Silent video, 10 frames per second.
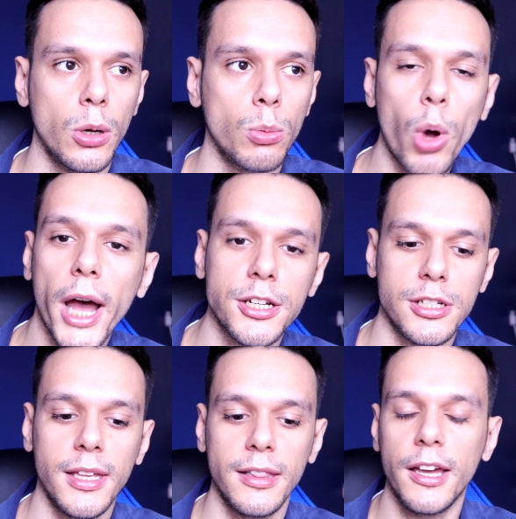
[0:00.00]
what
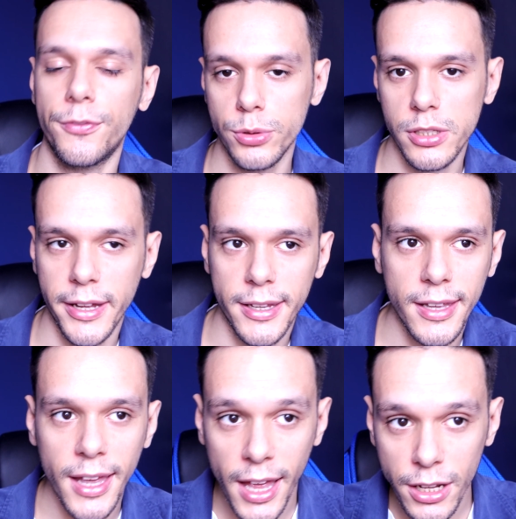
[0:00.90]
actually life was
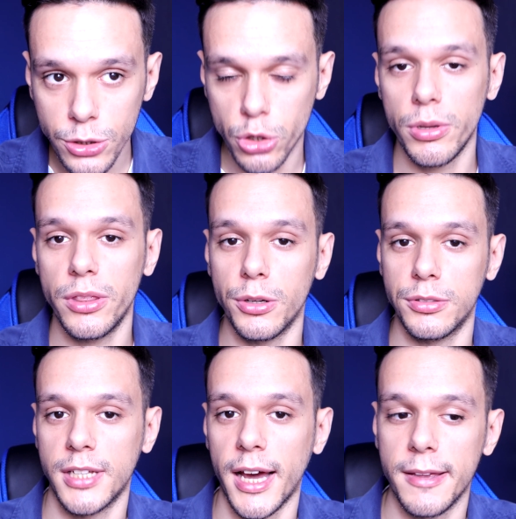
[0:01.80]
like during
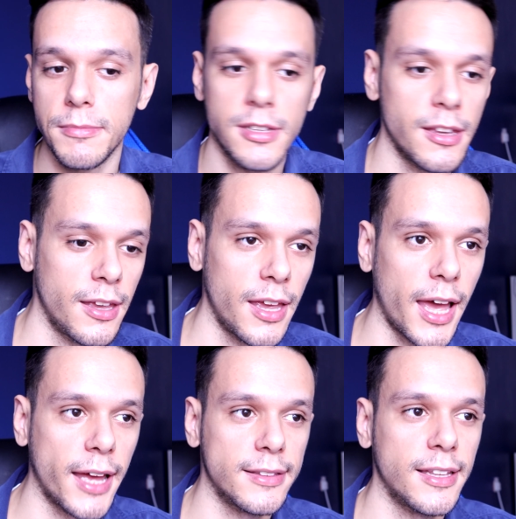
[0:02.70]
those times,
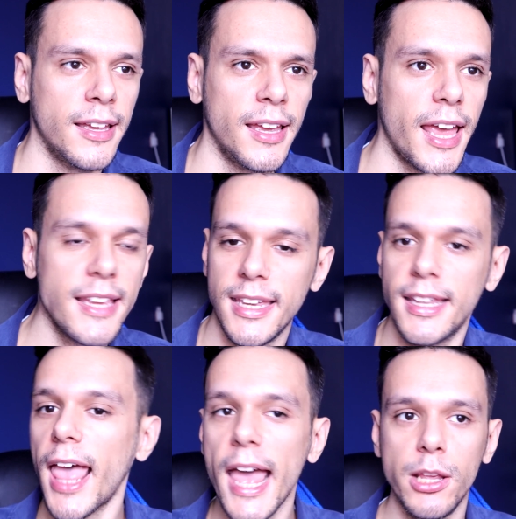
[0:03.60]
and is it
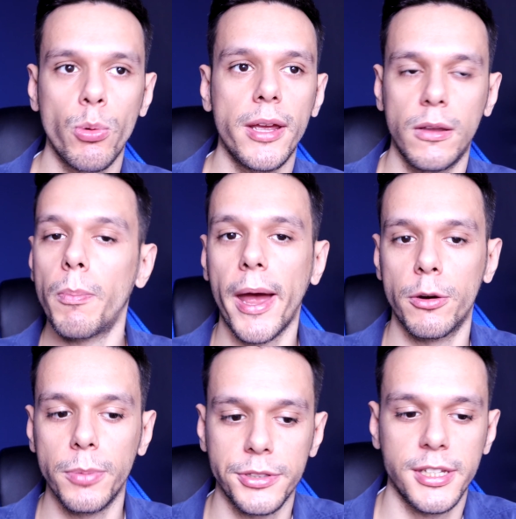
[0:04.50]
in any way
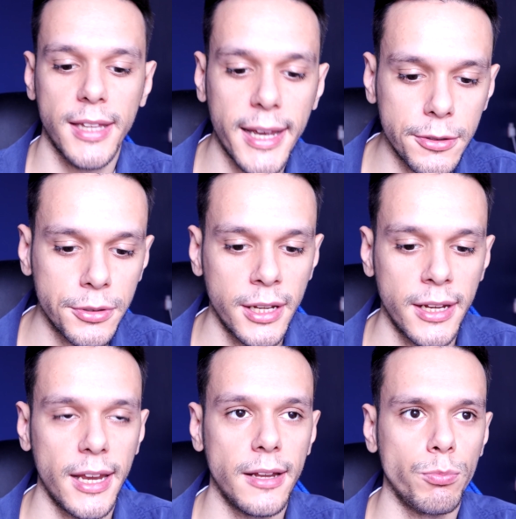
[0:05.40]
comparable to now
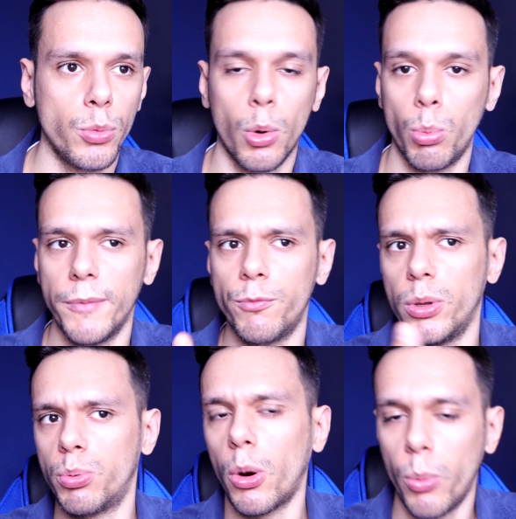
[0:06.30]

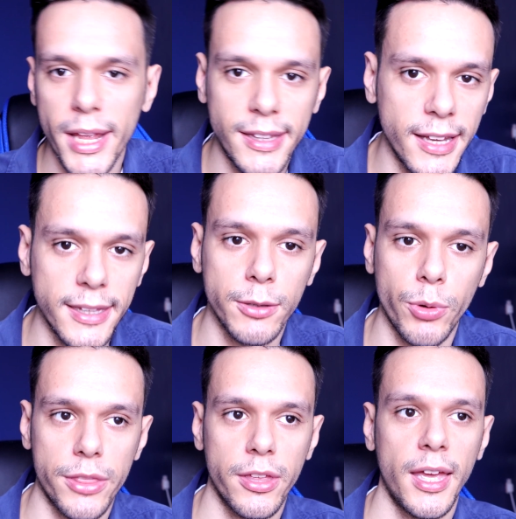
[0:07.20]
with what we're dealing
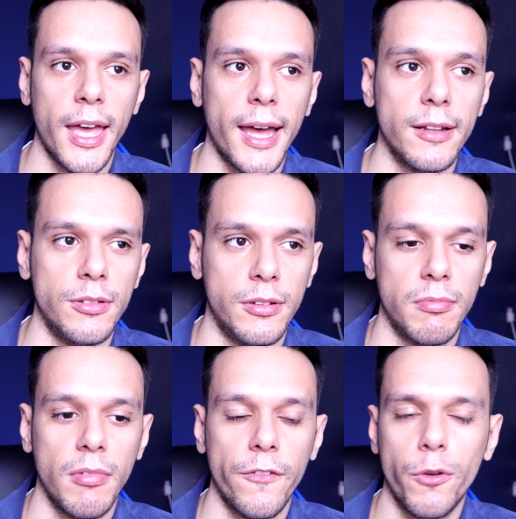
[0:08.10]
with. And
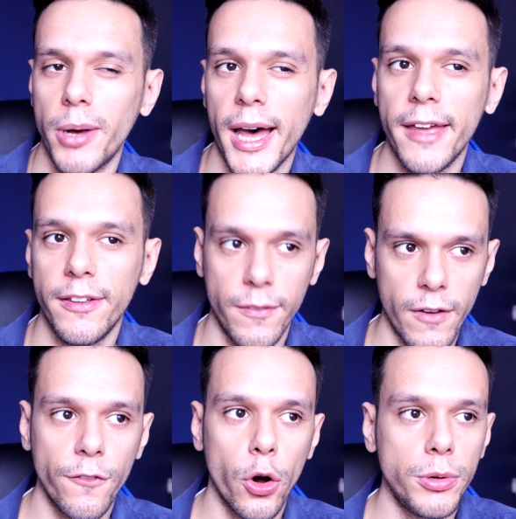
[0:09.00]
from what I
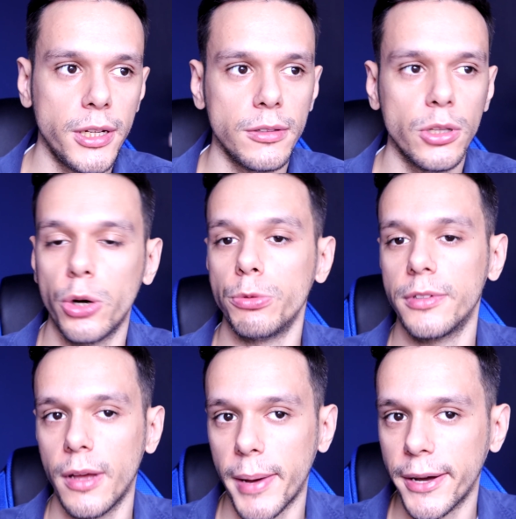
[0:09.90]
have already
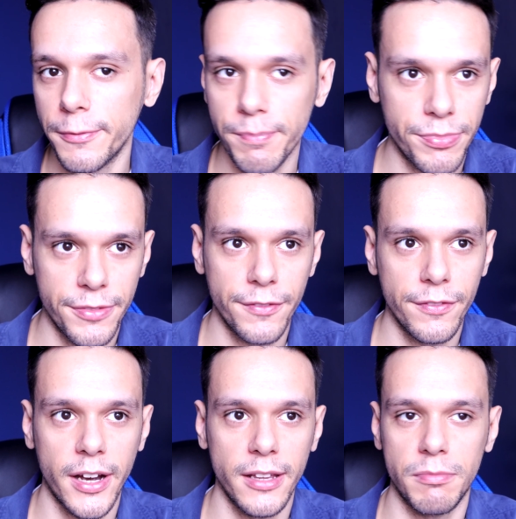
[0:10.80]
known about
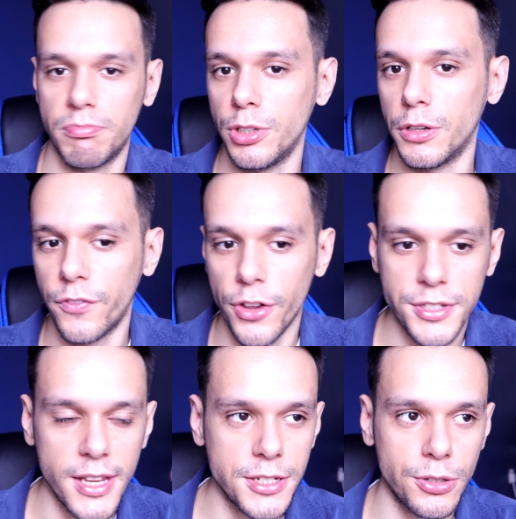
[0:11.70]
via
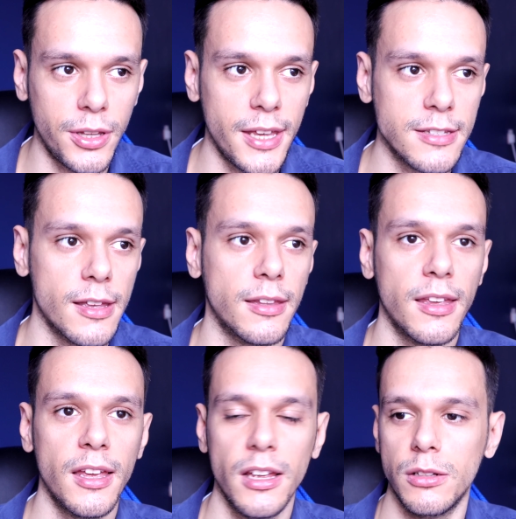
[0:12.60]
university studies and
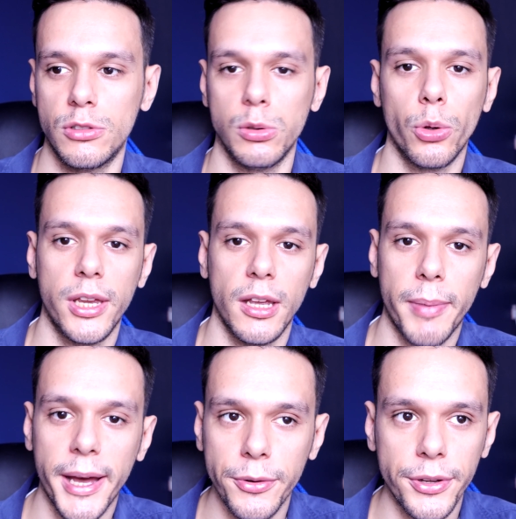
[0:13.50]
just looking
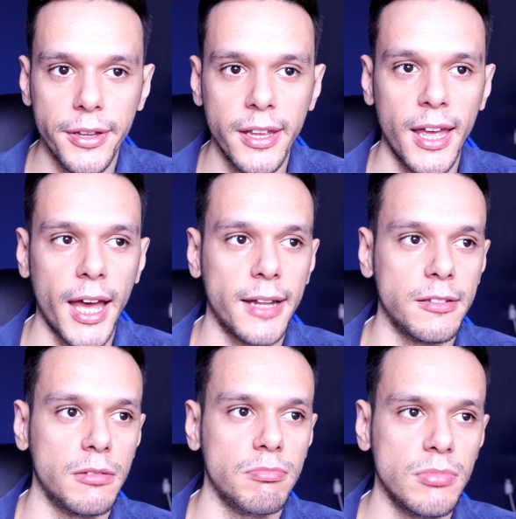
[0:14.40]
about and